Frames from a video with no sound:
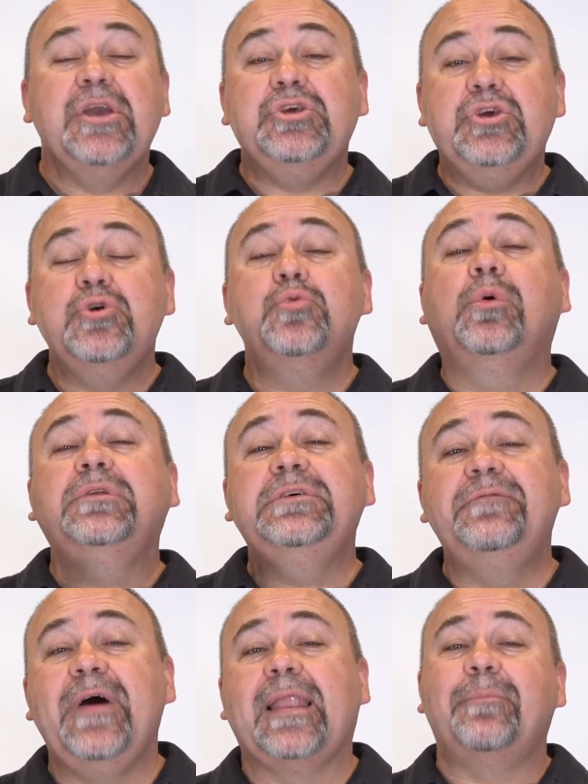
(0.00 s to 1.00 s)
You will
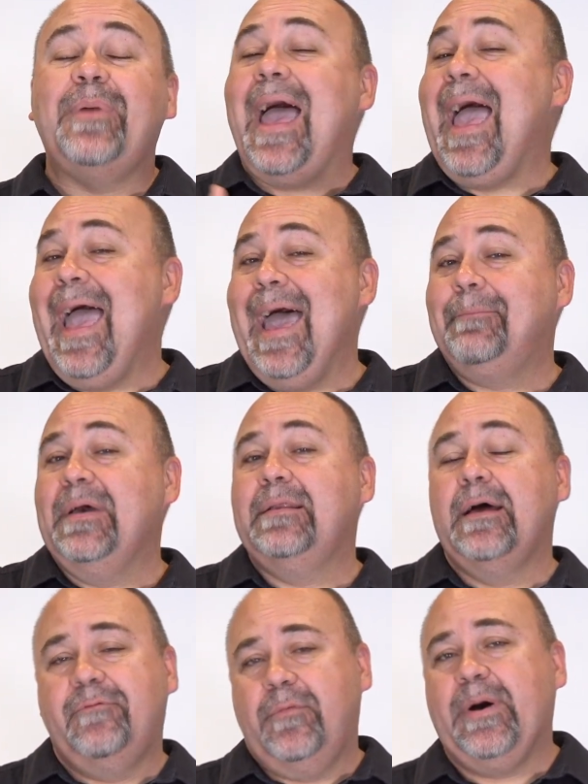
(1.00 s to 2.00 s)
develop a habit
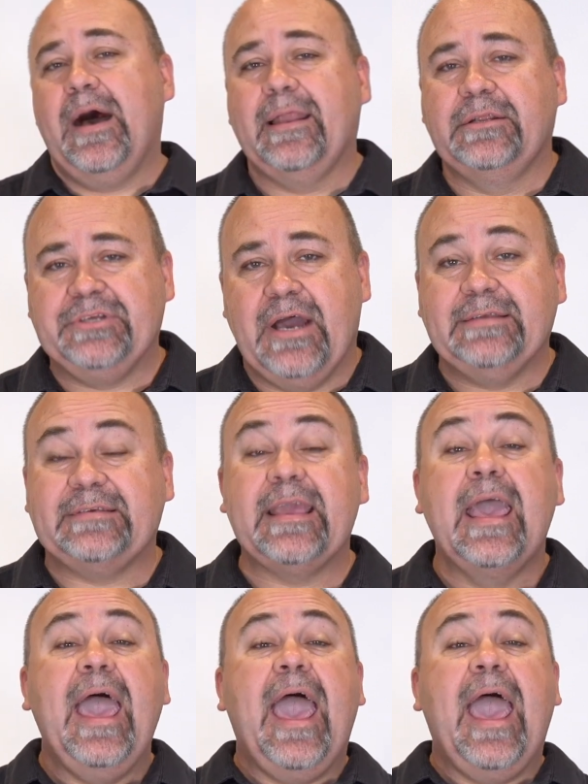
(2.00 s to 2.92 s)
of apologizing,